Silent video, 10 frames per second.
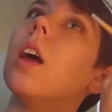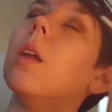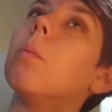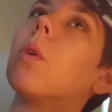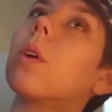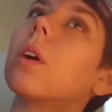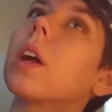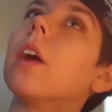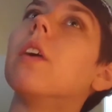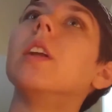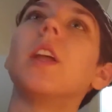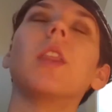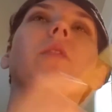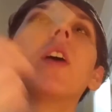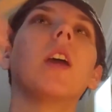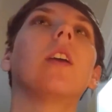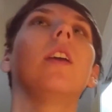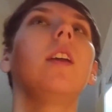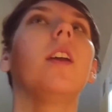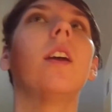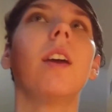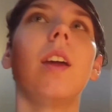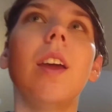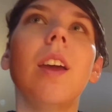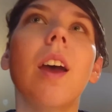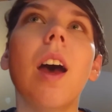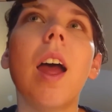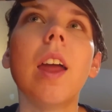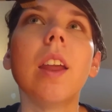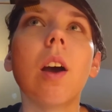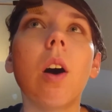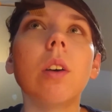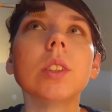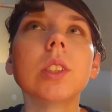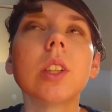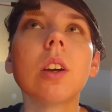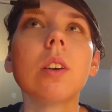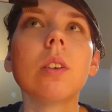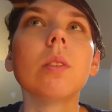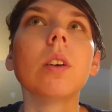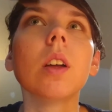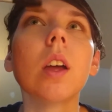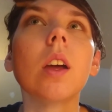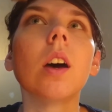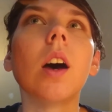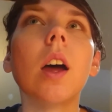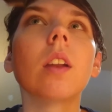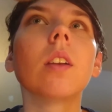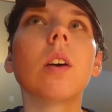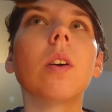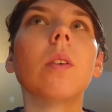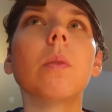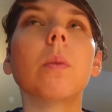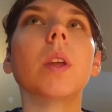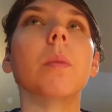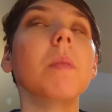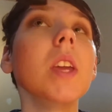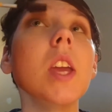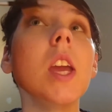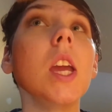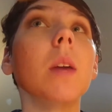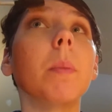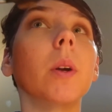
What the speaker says: and more Cara Delevingne. And it also... I don't know, with me